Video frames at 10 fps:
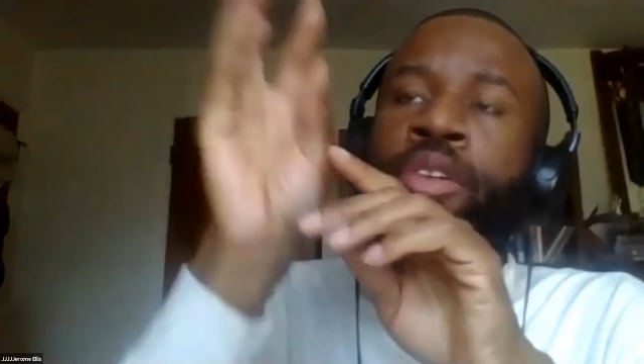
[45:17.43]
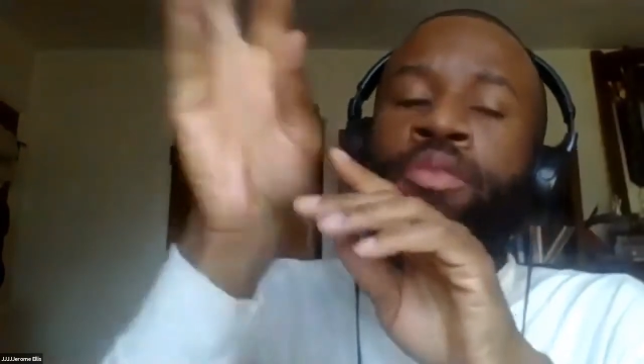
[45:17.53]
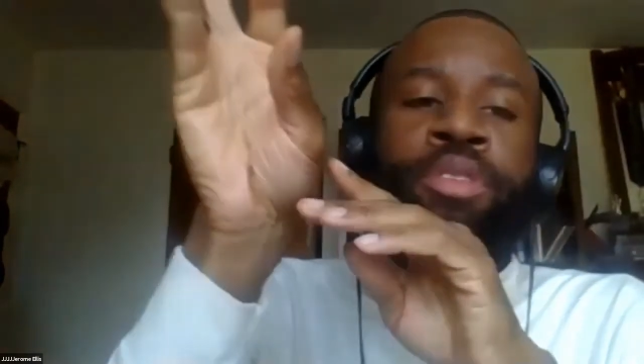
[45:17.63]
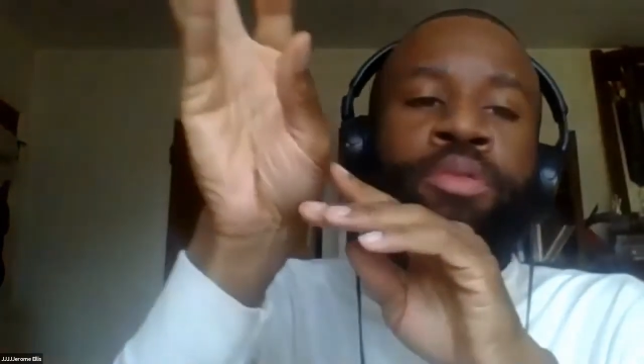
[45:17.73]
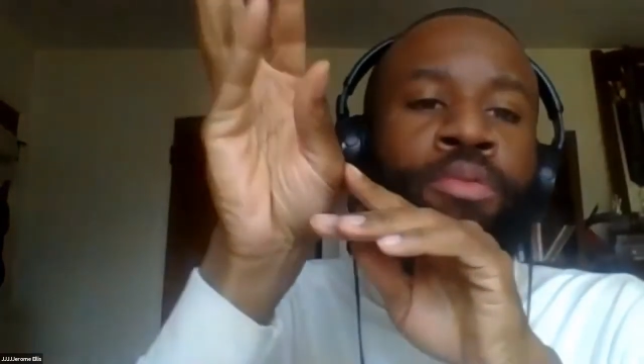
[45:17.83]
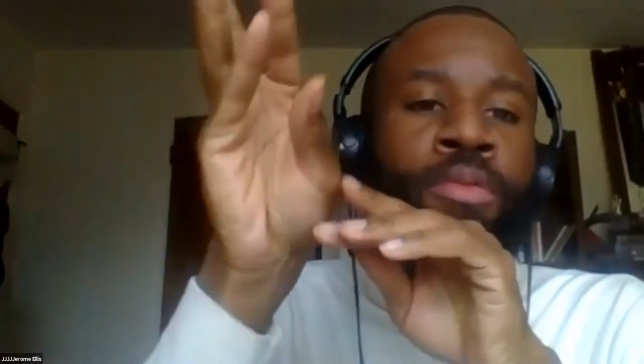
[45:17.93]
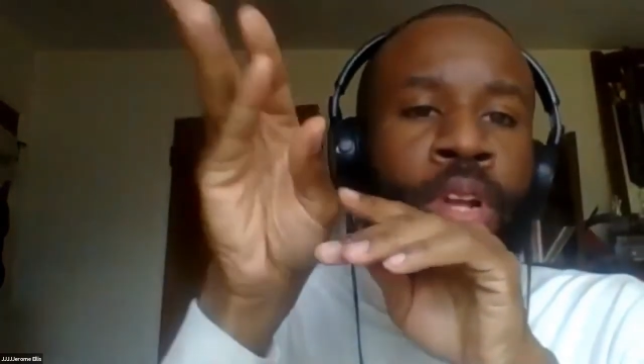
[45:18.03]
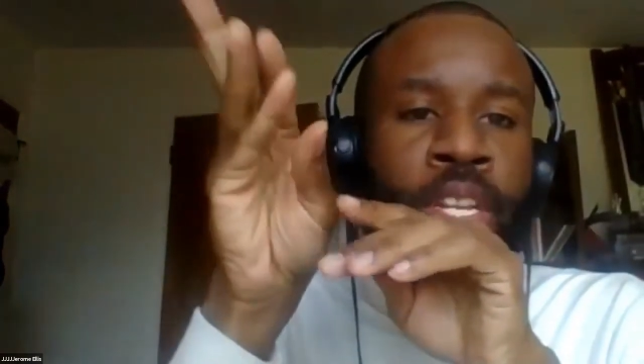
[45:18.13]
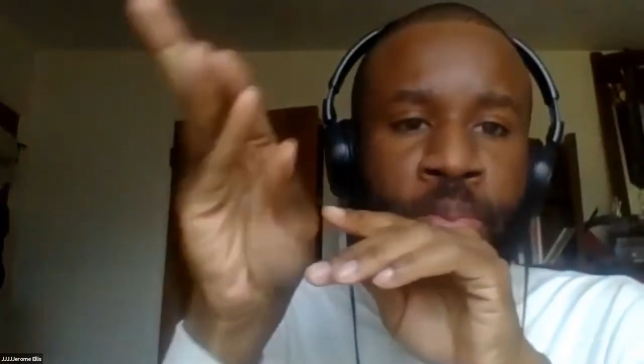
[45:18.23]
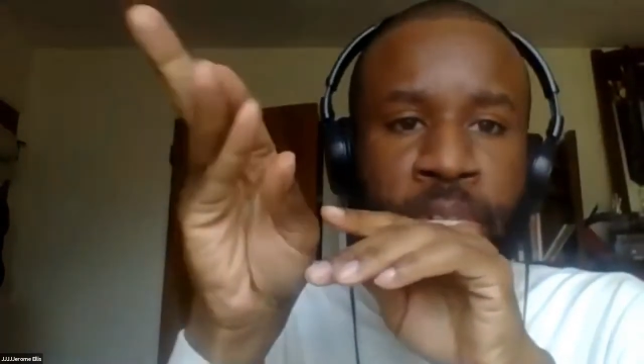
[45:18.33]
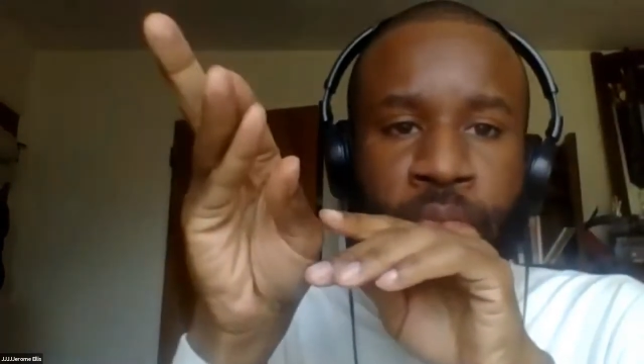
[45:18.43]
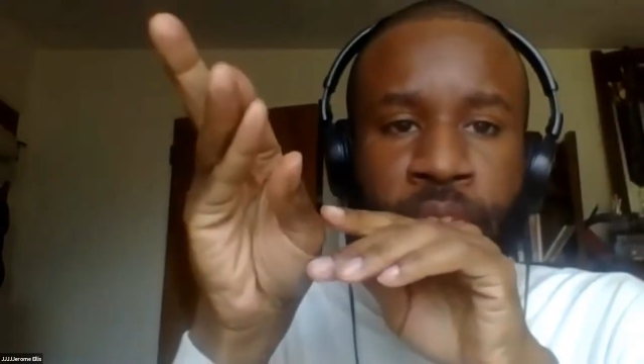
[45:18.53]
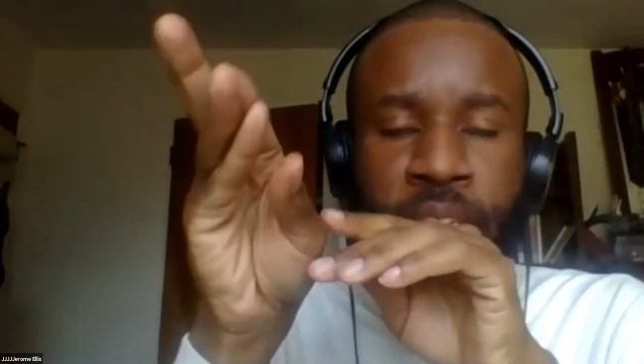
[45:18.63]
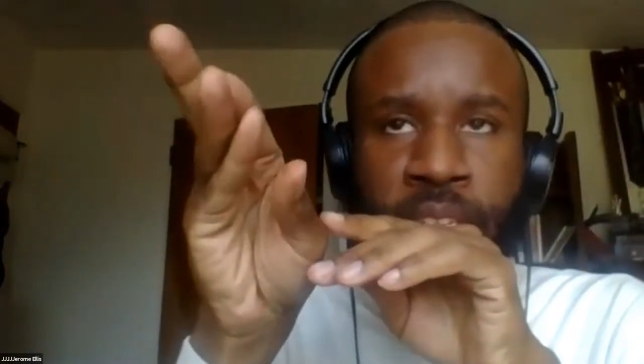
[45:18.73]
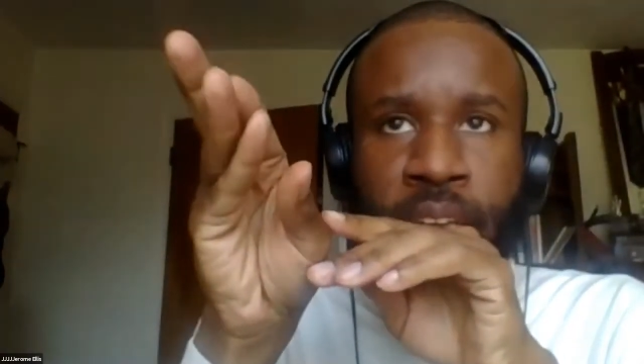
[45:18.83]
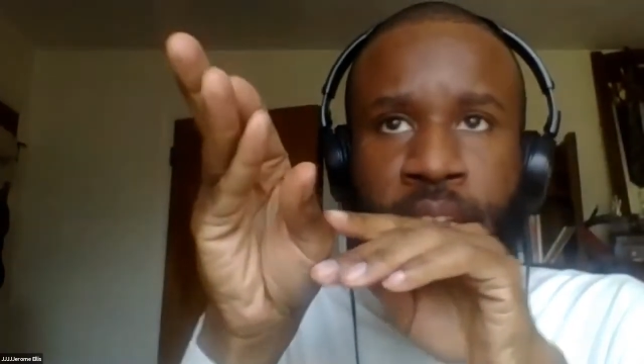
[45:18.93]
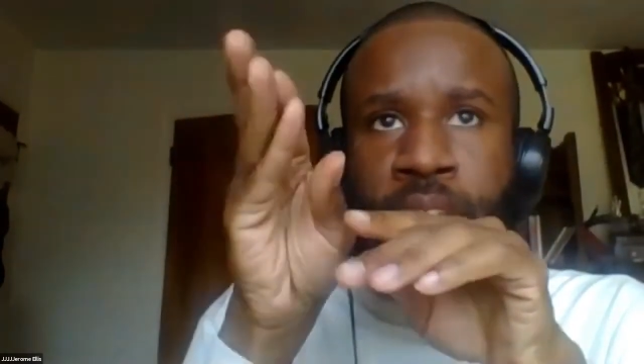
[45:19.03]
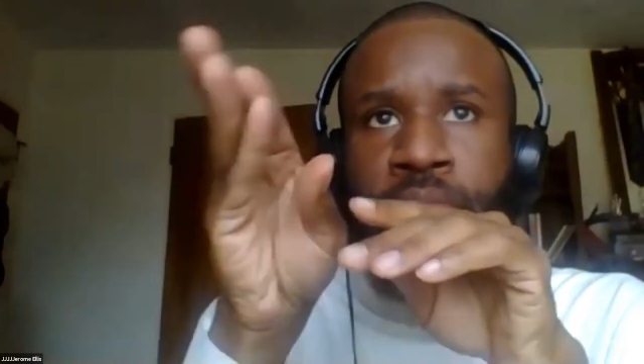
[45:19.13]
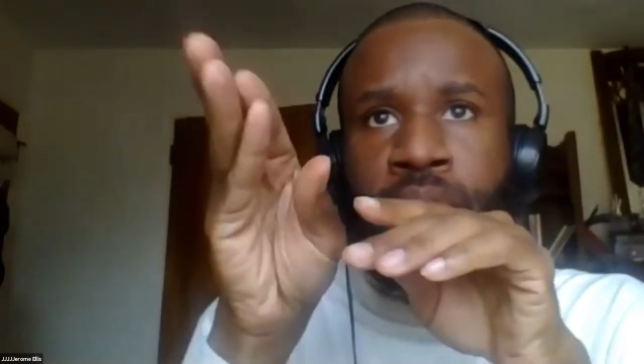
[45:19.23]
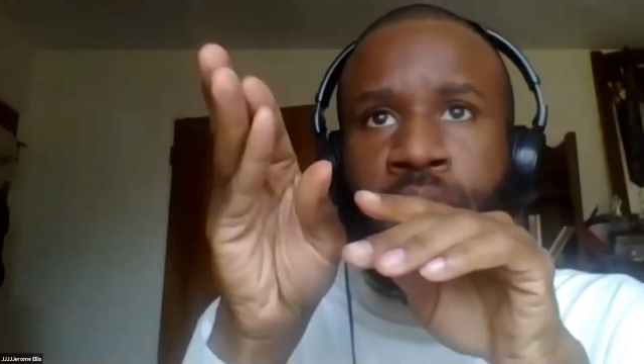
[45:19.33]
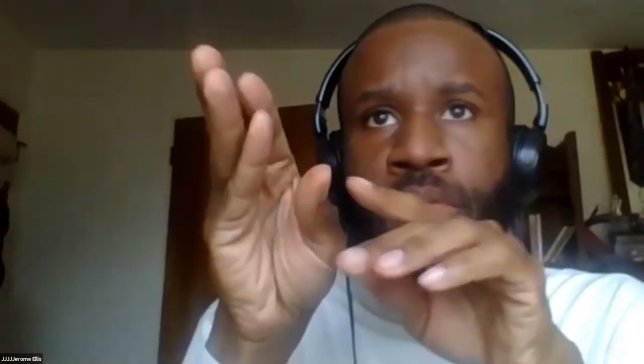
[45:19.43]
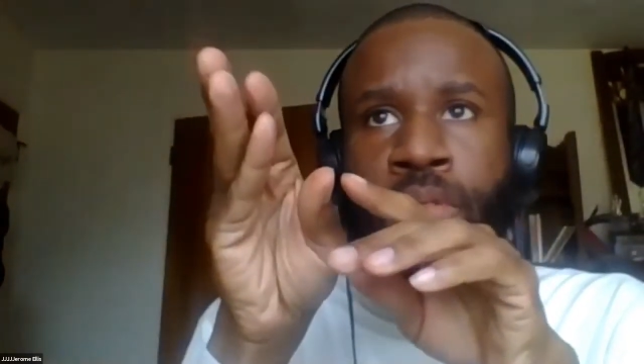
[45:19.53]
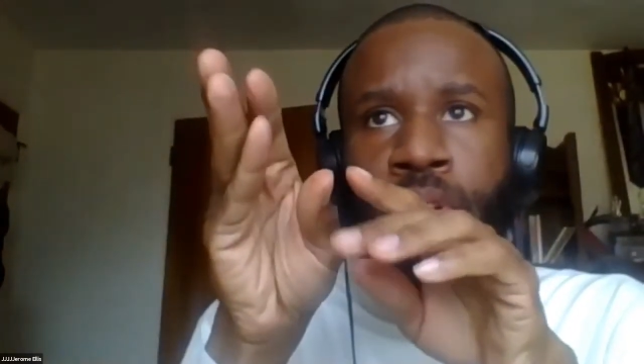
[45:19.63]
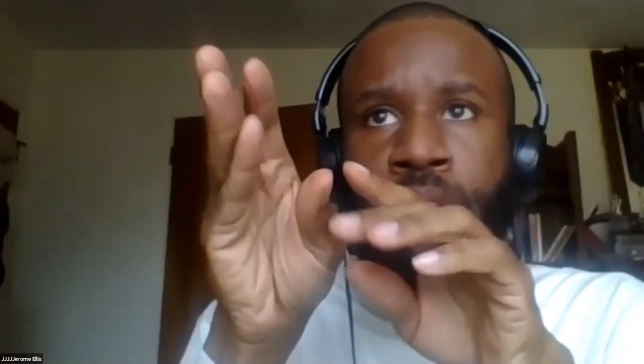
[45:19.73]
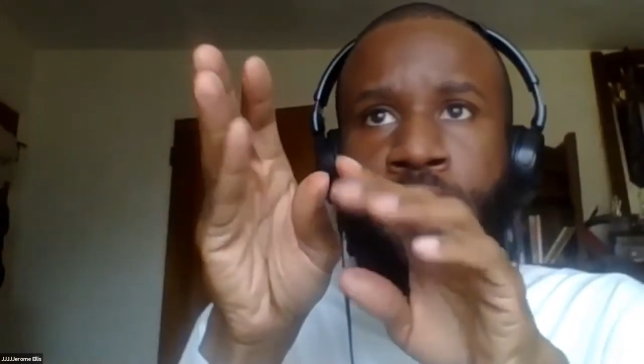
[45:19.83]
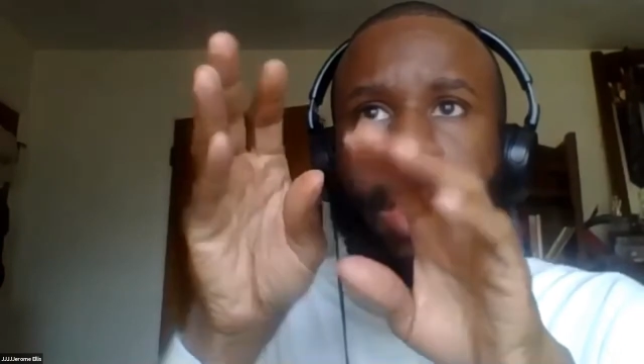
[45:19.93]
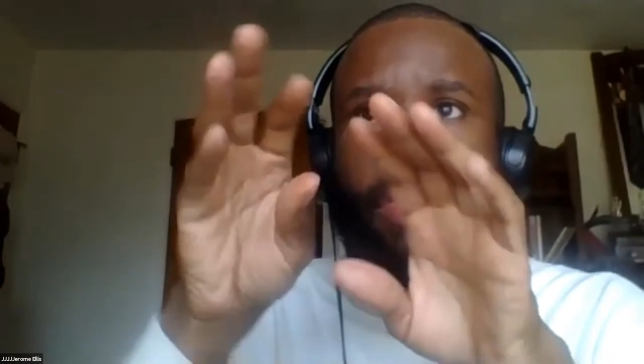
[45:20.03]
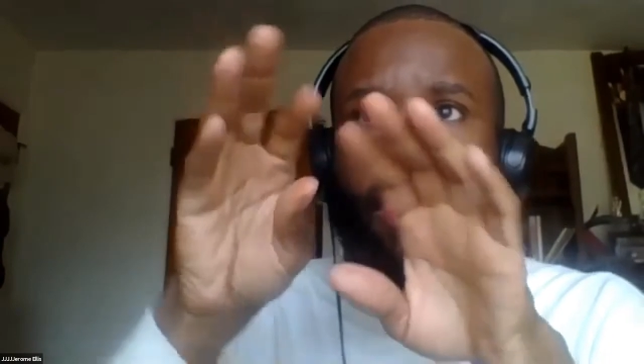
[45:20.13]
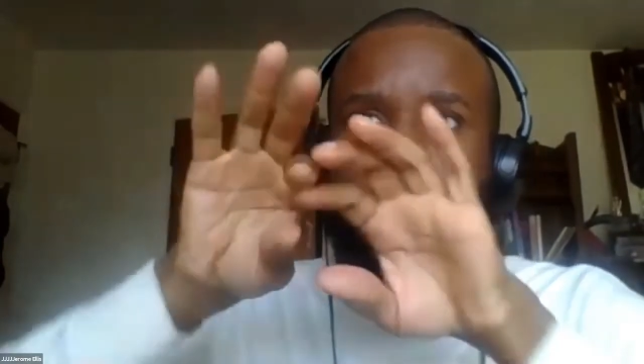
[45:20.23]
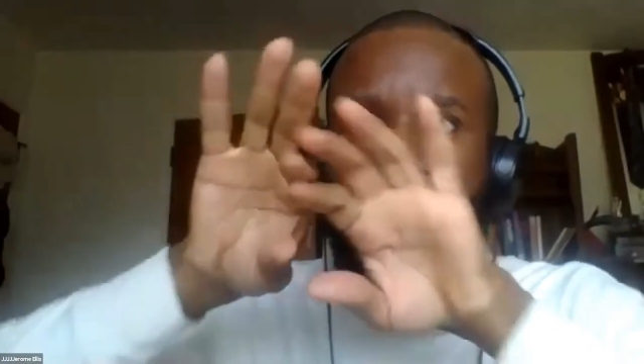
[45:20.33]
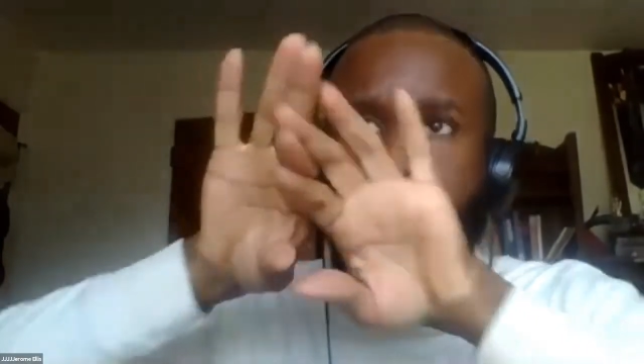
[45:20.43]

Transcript: I can go to a specific second of the recording and